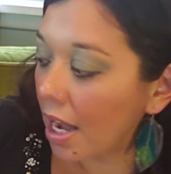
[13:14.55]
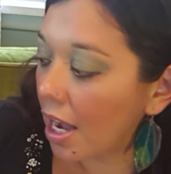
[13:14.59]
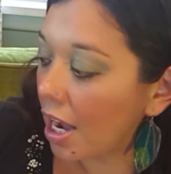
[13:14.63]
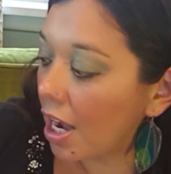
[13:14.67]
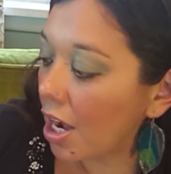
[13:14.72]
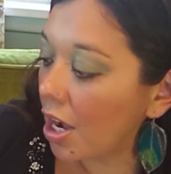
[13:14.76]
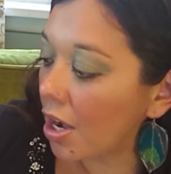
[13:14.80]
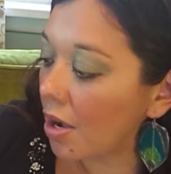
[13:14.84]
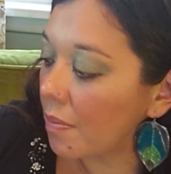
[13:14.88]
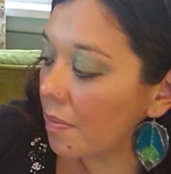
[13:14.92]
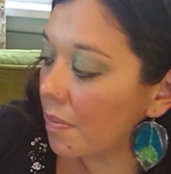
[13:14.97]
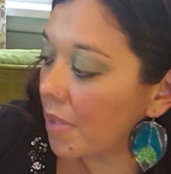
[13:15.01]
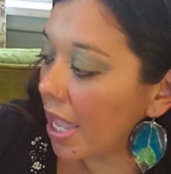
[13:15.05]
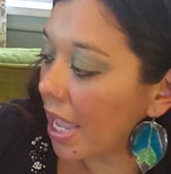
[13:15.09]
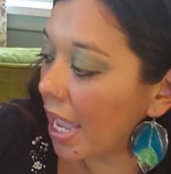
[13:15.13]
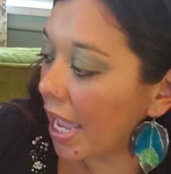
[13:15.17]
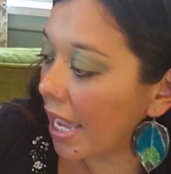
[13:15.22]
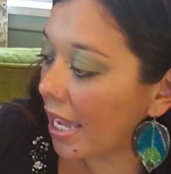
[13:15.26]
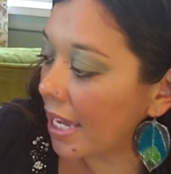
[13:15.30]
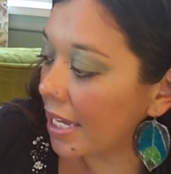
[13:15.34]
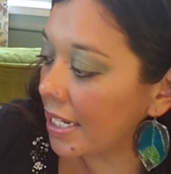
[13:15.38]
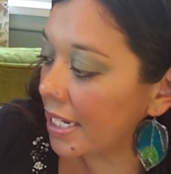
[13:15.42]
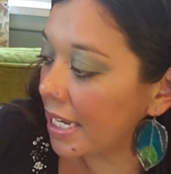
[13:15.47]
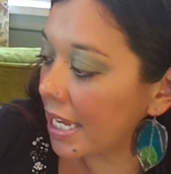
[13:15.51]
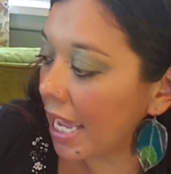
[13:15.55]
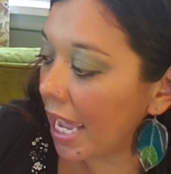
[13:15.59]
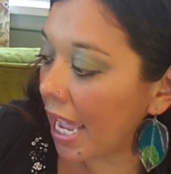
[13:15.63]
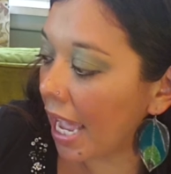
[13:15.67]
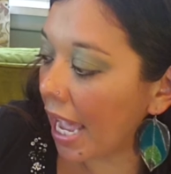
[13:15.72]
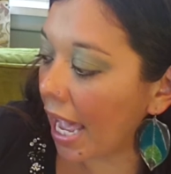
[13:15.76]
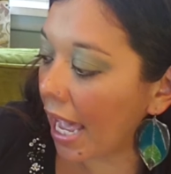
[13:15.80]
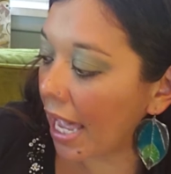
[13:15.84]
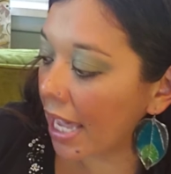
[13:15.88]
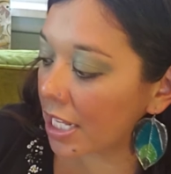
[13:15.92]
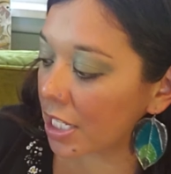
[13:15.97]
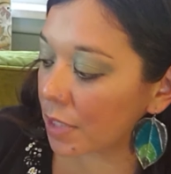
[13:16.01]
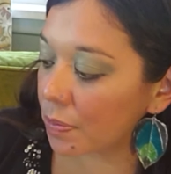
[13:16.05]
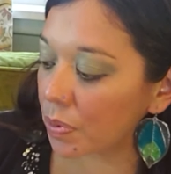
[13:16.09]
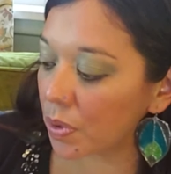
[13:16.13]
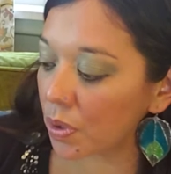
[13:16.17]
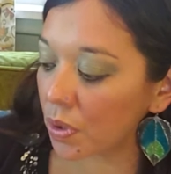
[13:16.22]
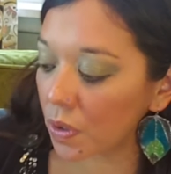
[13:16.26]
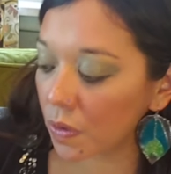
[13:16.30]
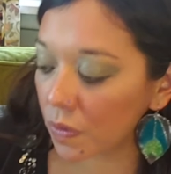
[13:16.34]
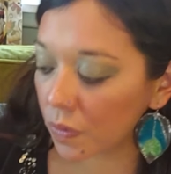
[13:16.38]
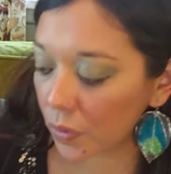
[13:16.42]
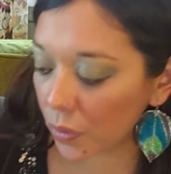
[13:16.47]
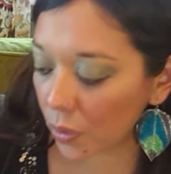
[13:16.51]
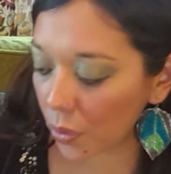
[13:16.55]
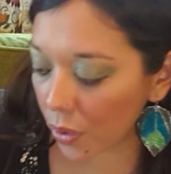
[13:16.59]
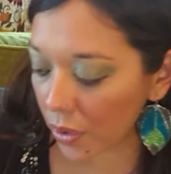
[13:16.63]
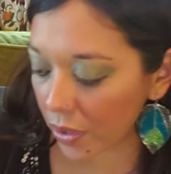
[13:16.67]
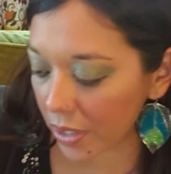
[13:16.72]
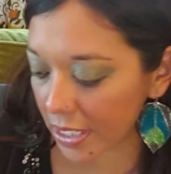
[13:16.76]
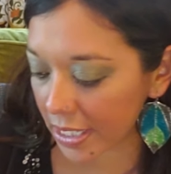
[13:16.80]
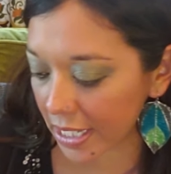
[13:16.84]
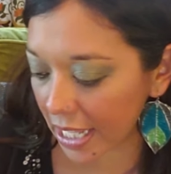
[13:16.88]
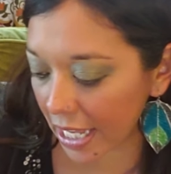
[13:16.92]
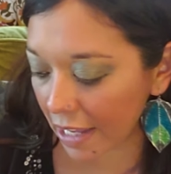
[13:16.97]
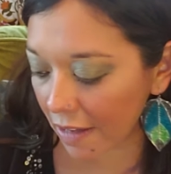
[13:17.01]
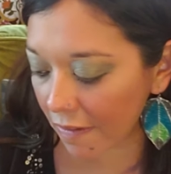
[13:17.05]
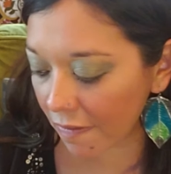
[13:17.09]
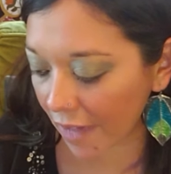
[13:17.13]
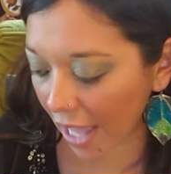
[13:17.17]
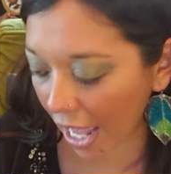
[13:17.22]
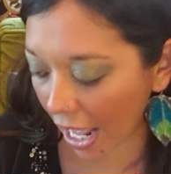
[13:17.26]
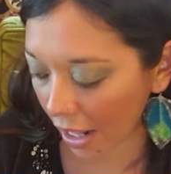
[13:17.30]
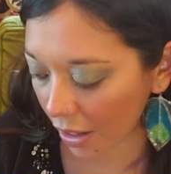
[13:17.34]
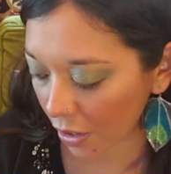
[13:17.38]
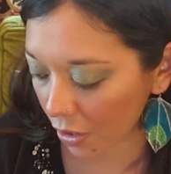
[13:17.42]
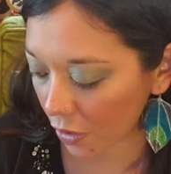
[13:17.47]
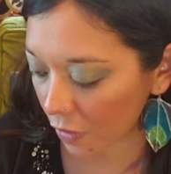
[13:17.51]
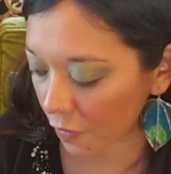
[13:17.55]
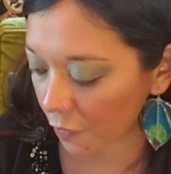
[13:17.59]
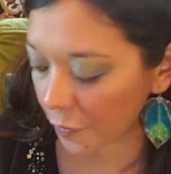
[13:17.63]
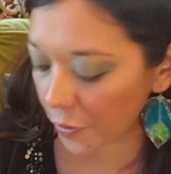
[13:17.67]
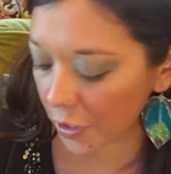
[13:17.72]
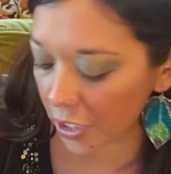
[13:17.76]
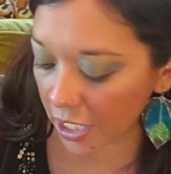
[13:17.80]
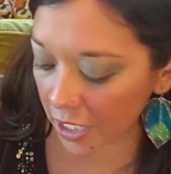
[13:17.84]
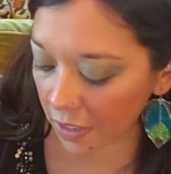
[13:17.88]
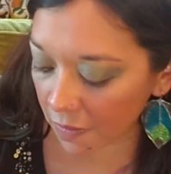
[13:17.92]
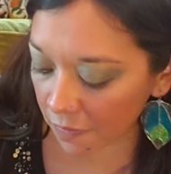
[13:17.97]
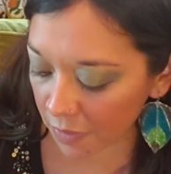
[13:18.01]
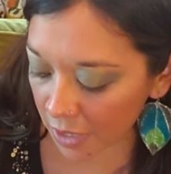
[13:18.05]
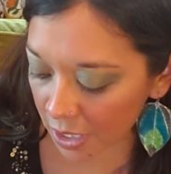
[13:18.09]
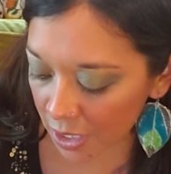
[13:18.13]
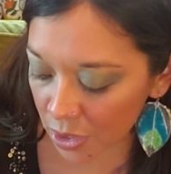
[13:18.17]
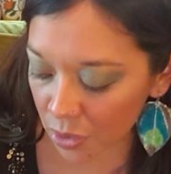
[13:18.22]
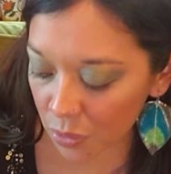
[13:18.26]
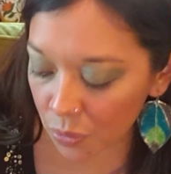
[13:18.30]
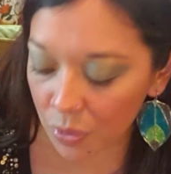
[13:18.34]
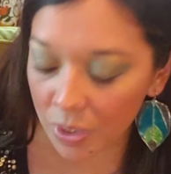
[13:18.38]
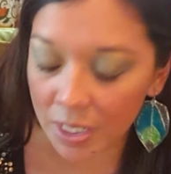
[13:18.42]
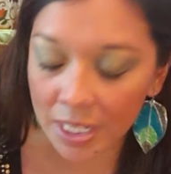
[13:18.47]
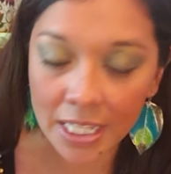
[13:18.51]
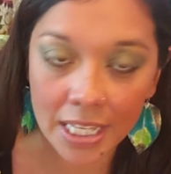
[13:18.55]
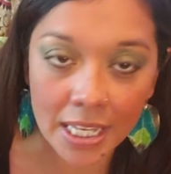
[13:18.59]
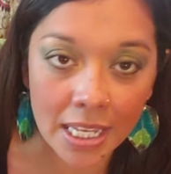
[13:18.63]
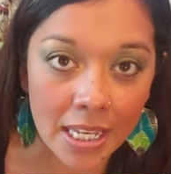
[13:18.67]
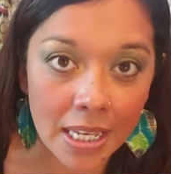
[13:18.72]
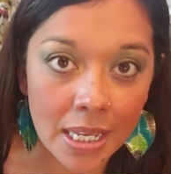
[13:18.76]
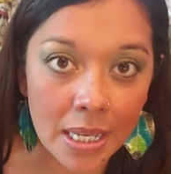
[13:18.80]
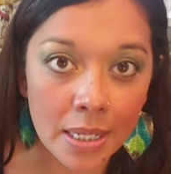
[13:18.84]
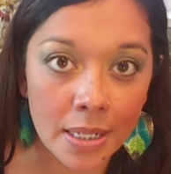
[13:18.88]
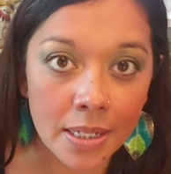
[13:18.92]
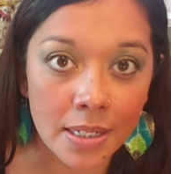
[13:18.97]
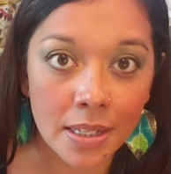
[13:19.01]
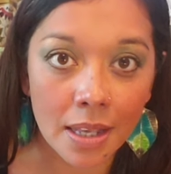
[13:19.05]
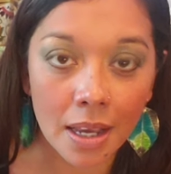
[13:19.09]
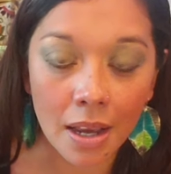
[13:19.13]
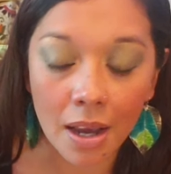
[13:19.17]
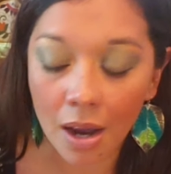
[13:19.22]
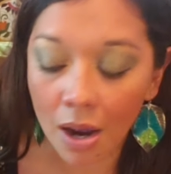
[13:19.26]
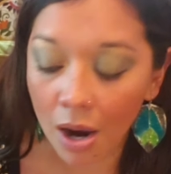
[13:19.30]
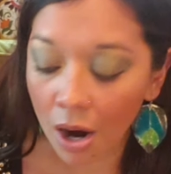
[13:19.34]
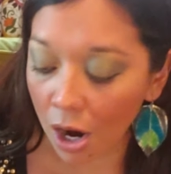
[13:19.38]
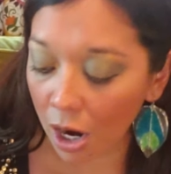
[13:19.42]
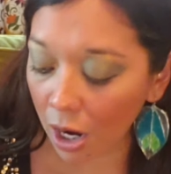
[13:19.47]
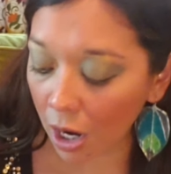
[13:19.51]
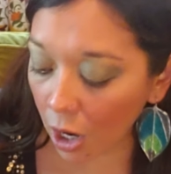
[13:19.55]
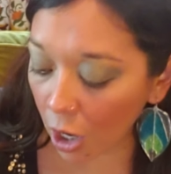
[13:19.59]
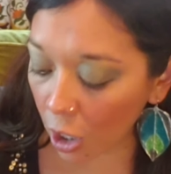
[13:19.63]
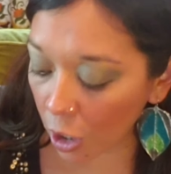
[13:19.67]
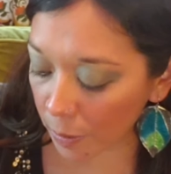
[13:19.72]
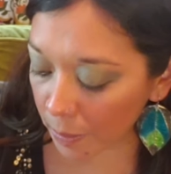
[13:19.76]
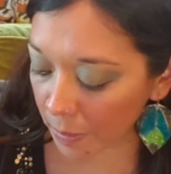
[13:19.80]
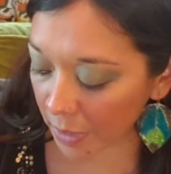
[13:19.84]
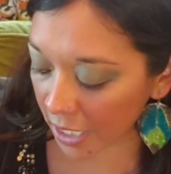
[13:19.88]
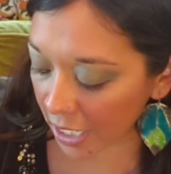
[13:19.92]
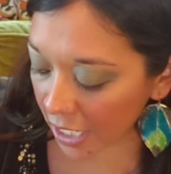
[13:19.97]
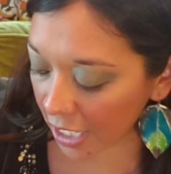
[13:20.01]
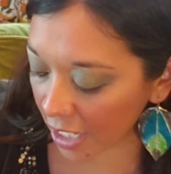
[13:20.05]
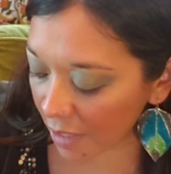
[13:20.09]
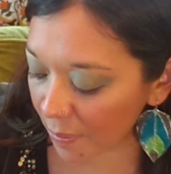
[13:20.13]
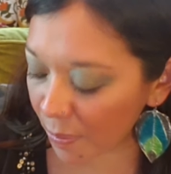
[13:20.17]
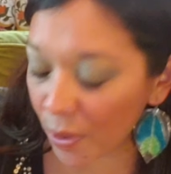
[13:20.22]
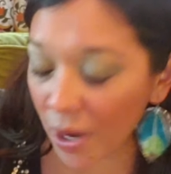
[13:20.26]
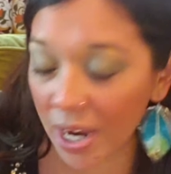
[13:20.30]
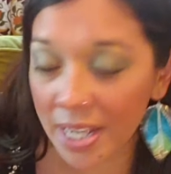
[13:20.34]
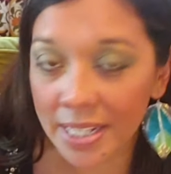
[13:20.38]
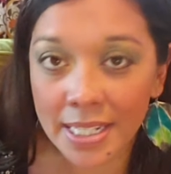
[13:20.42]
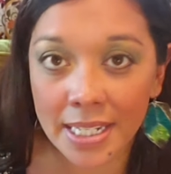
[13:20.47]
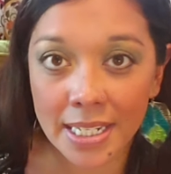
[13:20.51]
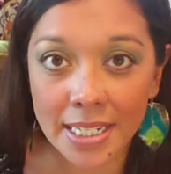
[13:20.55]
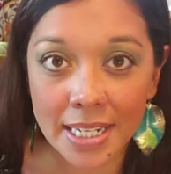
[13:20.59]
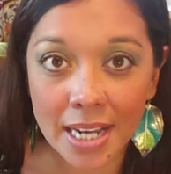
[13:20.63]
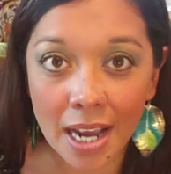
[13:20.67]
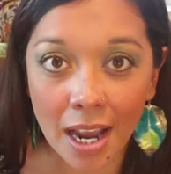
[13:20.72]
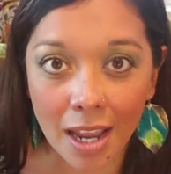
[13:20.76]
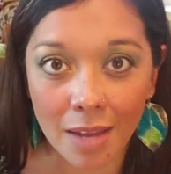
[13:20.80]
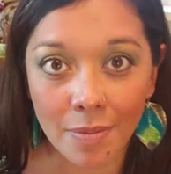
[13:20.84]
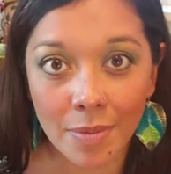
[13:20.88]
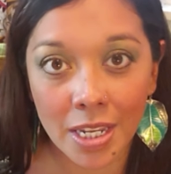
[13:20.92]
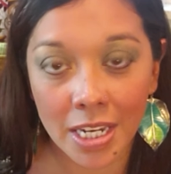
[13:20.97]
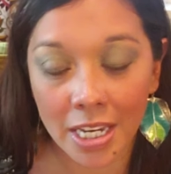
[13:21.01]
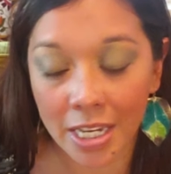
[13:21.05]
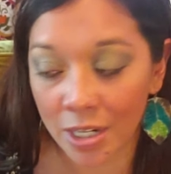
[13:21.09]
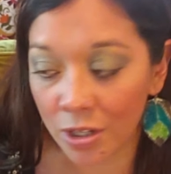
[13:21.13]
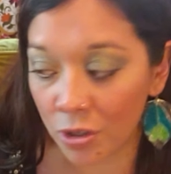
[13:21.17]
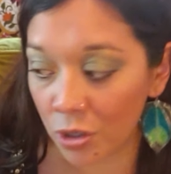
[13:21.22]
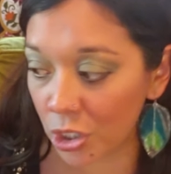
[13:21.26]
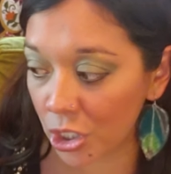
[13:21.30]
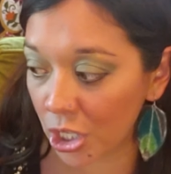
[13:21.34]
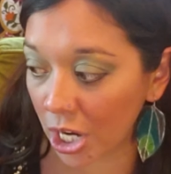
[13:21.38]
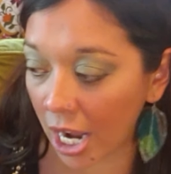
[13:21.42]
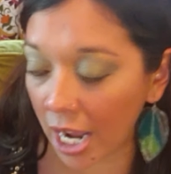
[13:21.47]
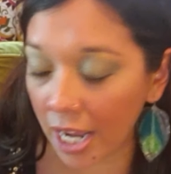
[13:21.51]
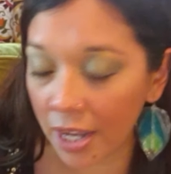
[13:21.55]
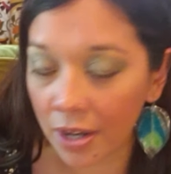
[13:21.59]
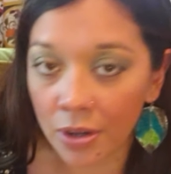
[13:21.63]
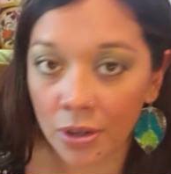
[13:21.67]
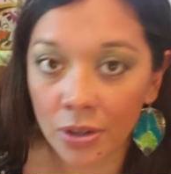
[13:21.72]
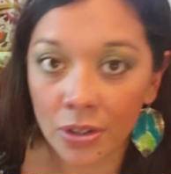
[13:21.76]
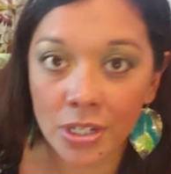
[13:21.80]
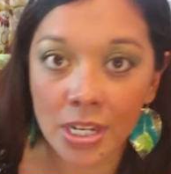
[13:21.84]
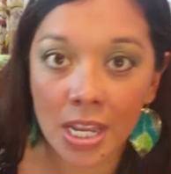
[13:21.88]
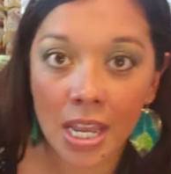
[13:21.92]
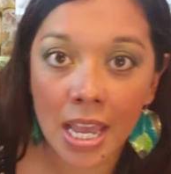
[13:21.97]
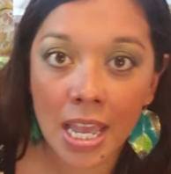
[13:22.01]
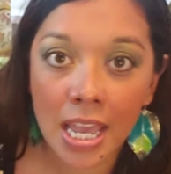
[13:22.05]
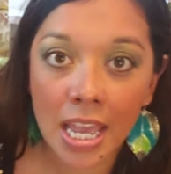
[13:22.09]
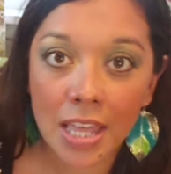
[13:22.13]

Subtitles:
And it has beautiful oils like Valor, Forgiveness, Release, Harmony, Present Time, and Inner Child.